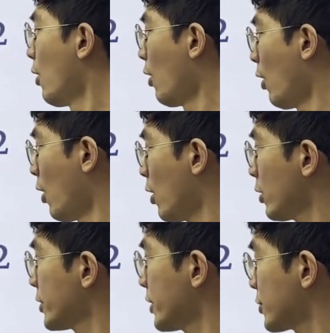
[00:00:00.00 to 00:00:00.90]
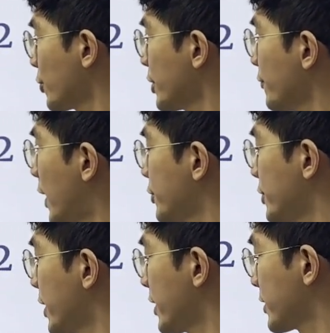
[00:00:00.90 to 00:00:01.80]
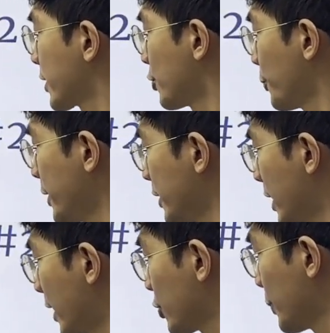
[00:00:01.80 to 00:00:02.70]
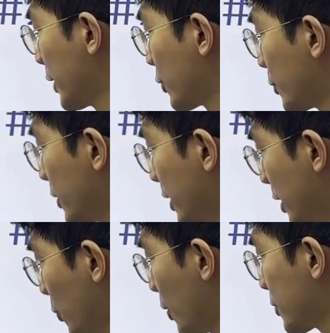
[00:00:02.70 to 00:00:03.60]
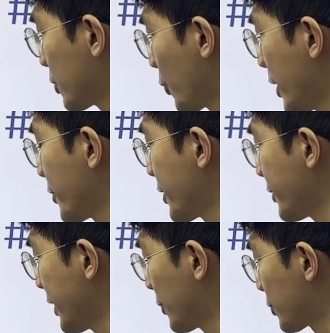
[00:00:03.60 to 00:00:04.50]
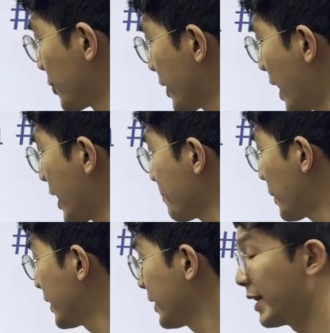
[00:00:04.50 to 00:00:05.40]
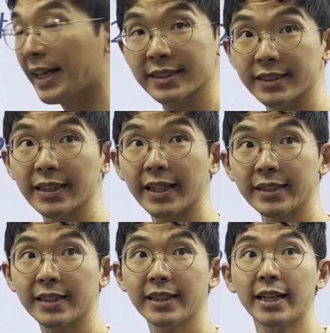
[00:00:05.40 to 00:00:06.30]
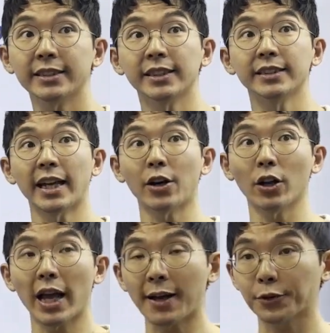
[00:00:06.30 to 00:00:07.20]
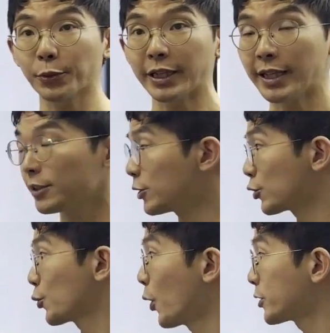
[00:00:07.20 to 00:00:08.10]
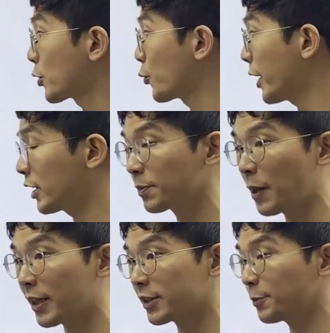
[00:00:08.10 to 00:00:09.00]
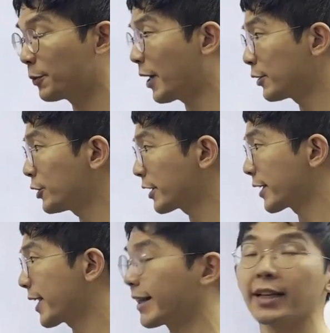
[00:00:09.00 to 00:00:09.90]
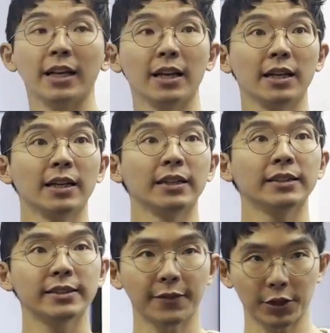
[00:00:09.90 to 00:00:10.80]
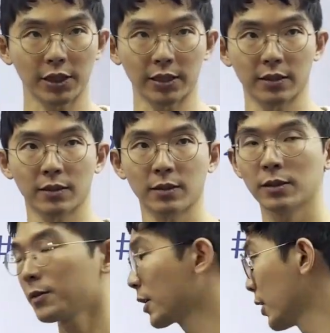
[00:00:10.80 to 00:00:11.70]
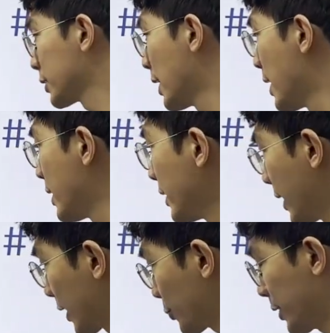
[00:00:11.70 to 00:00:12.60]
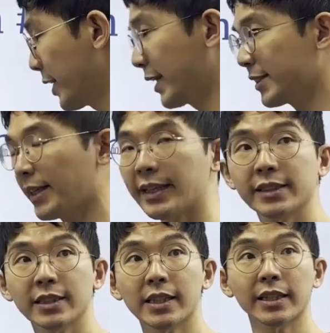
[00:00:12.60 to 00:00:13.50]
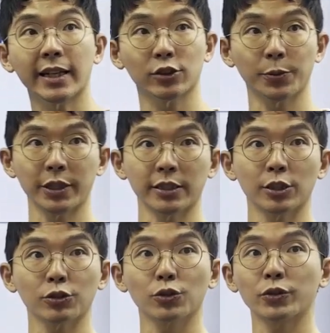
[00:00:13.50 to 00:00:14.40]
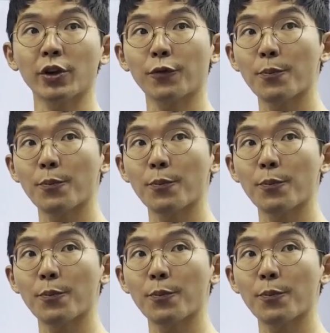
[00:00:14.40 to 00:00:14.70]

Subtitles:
all these 13 values in dataset QB, it has to be equal, greater than or equal to 9 but less than 18, and since they all have to be integers, what's the greatest possible value they can get? 17, because it has to be less than 18 and it has to be an integer, so therefore